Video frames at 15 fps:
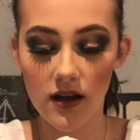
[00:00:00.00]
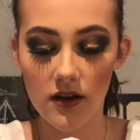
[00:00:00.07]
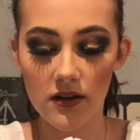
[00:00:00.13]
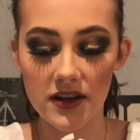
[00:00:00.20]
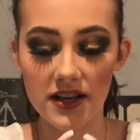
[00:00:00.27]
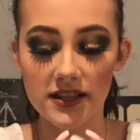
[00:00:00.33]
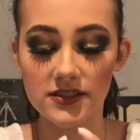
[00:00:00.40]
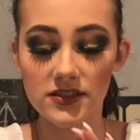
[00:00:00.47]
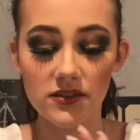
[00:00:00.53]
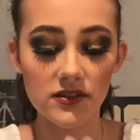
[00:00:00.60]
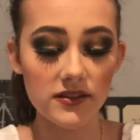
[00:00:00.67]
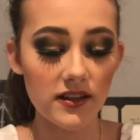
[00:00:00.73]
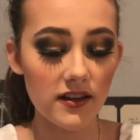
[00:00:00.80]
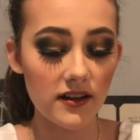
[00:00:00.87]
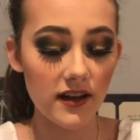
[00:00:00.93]
Okay,
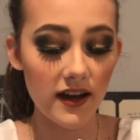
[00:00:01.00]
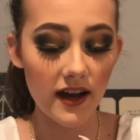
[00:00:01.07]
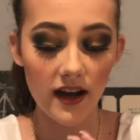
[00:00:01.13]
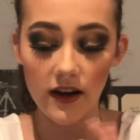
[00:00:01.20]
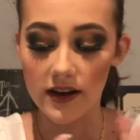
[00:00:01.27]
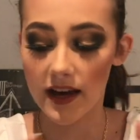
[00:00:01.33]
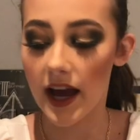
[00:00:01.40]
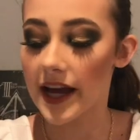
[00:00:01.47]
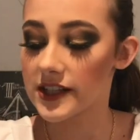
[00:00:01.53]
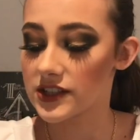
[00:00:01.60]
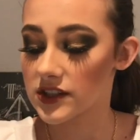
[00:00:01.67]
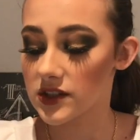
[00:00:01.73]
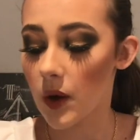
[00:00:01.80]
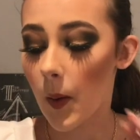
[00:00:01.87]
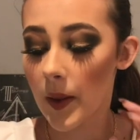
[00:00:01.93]
so, okay, I
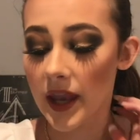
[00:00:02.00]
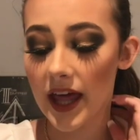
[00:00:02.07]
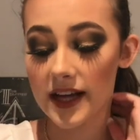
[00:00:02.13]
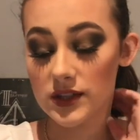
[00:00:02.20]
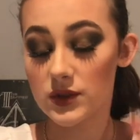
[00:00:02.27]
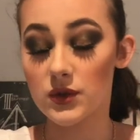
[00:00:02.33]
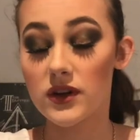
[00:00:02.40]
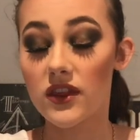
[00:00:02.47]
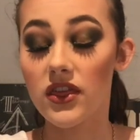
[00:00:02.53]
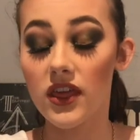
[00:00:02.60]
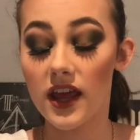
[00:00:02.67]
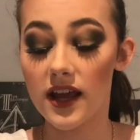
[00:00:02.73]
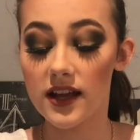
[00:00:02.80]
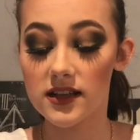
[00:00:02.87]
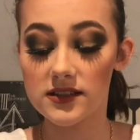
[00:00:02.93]
just own like three
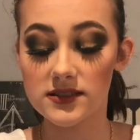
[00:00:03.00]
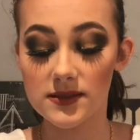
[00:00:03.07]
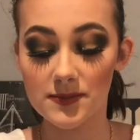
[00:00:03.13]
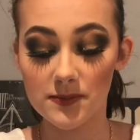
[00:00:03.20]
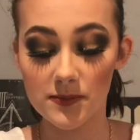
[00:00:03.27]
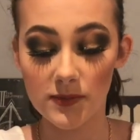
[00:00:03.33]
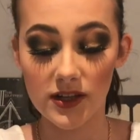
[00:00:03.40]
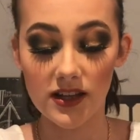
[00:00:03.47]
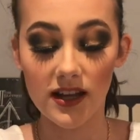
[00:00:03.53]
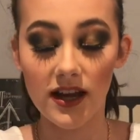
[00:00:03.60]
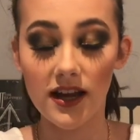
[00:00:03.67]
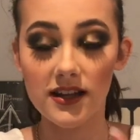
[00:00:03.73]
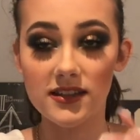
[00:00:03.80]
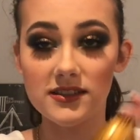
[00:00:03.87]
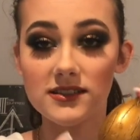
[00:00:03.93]
things, but
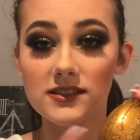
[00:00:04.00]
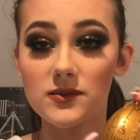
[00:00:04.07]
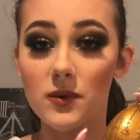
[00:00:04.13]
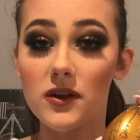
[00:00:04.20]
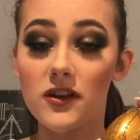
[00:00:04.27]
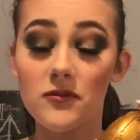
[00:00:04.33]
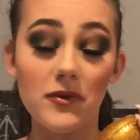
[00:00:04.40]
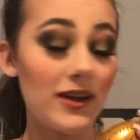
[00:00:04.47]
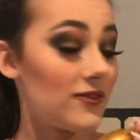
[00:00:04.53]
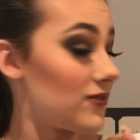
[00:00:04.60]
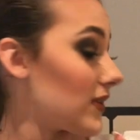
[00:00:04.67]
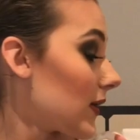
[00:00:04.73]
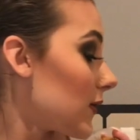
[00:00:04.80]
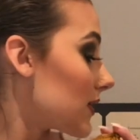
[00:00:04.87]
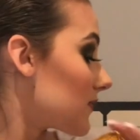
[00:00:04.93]
like this is one of my
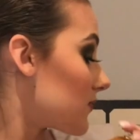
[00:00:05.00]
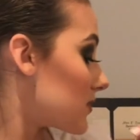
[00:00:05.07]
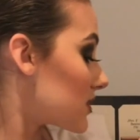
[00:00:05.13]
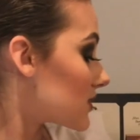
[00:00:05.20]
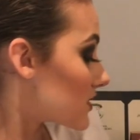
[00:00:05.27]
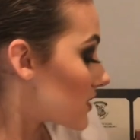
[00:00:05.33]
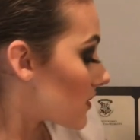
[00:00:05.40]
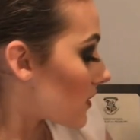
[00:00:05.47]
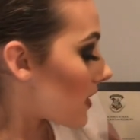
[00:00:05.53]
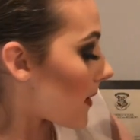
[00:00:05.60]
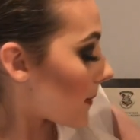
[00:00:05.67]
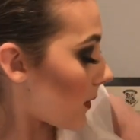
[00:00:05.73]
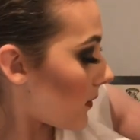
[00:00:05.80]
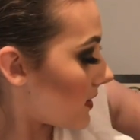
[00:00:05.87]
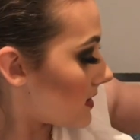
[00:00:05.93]
favorites for sure.
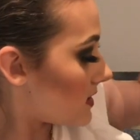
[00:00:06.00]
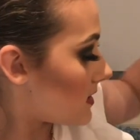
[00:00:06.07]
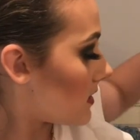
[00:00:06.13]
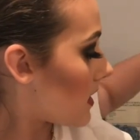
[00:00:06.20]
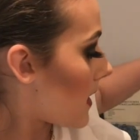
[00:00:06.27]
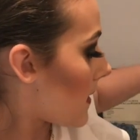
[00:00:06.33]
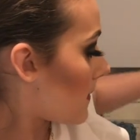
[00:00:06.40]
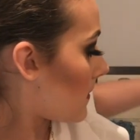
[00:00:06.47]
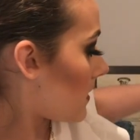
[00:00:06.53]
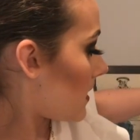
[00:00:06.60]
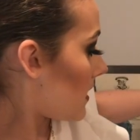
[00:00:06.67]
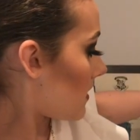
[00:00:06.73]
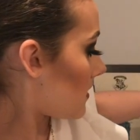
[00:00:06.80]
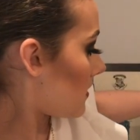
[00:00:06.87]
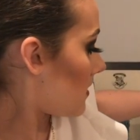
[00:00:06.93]
I'm going to put
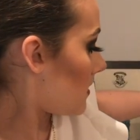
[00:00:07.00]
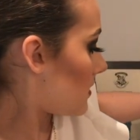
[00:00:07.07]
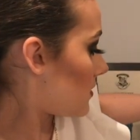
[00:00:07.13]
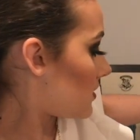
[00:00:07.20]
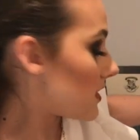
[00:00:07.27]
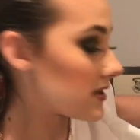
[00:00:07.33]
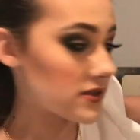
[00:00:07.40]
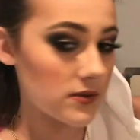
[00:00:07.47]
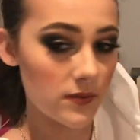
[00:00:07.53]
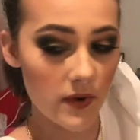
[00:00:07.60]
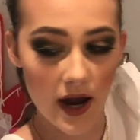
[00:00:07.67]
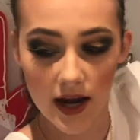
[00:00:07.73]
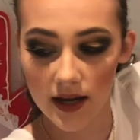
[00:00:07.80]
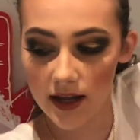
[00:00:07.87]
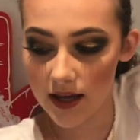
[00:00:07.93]
it just
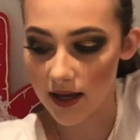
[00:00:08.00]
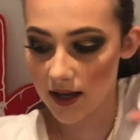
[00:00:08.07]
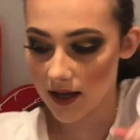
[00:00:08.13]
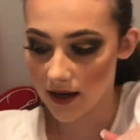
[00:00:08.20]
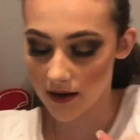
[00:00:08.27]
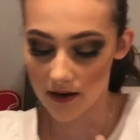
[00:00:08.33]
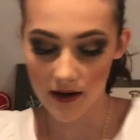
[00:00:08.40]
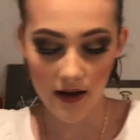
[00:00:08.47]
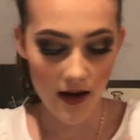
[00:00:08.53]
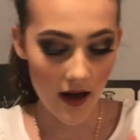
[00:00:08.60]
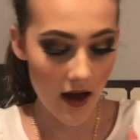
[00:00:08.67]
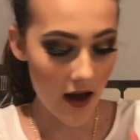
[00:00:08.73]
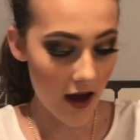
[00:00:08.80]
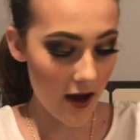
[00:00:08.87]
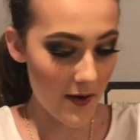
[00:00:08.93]
right here.
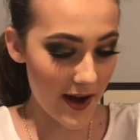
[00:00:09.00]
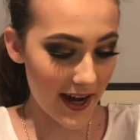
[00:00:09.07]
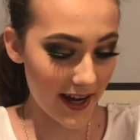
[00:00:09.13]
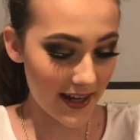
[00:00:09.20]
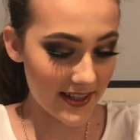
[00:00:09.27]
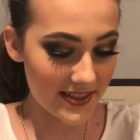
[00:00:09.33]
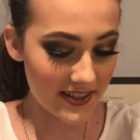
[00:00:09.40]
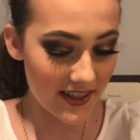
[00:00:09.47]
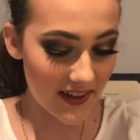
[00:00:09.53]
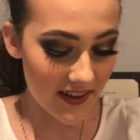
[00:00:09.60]
Oh my gosh.